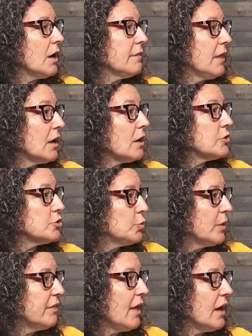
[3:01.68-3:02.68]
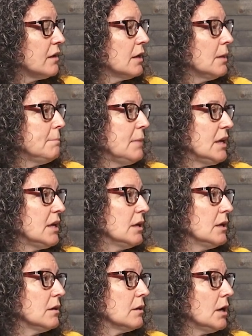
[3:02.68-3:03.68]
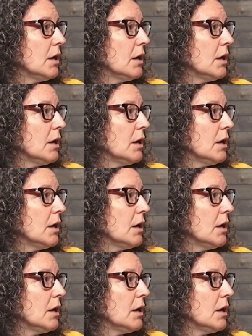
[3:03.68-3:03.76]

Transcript: they are doing that and making